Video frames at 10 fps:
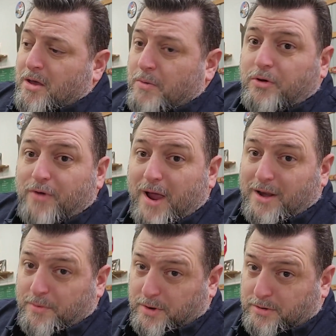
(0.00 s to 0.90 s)
We're dragging
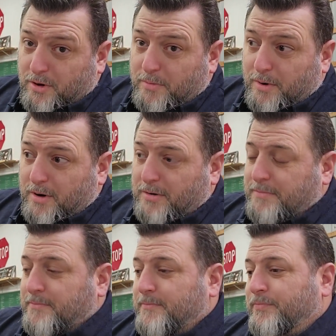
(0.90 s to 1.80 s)
it with a tow bar.
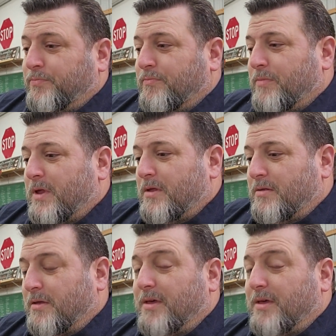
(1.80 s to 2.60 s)
This